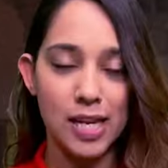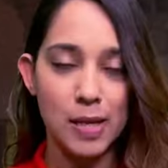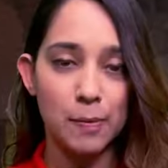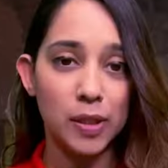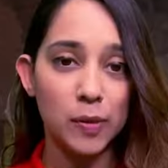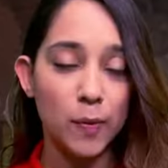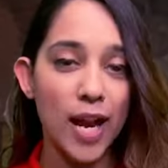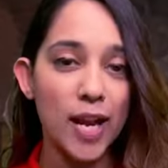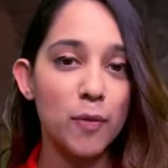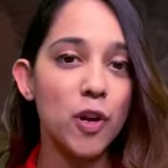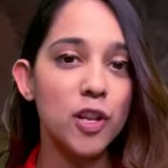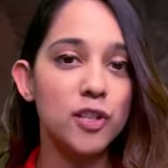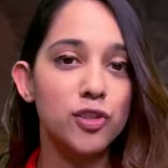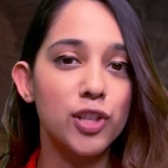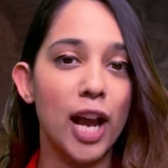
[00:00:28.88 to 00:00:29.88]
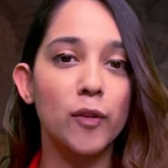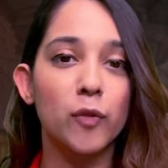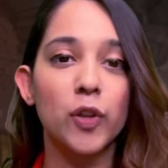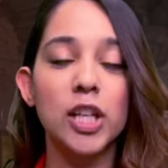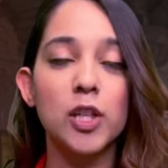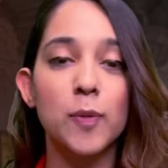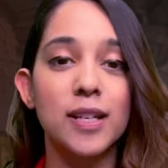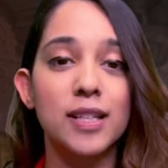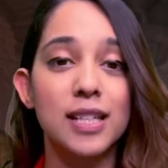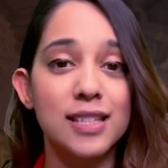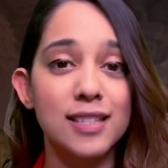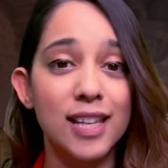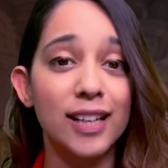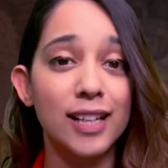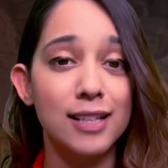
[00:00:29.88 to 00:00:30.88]
But why was January
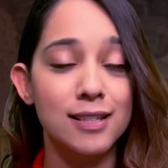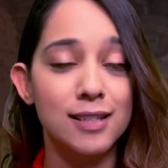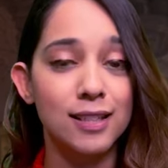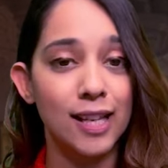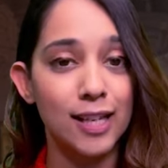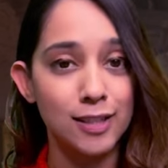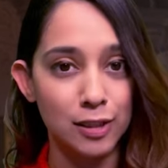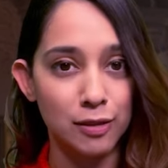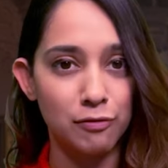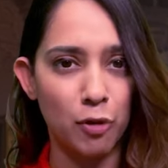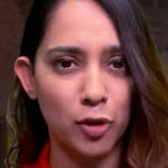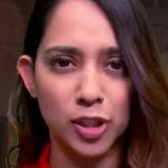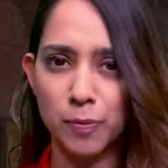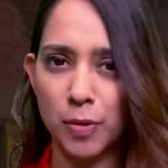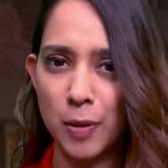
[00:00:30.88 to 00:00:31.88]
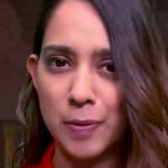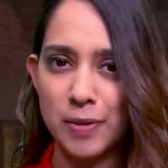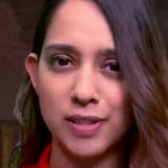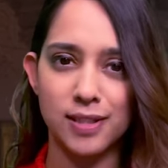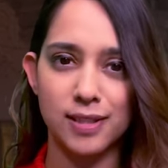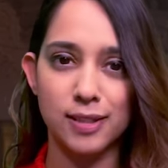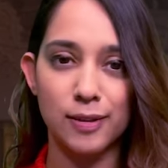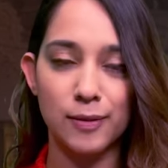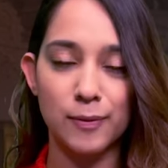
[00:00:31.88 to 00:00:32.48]
22nd selected for the purpose?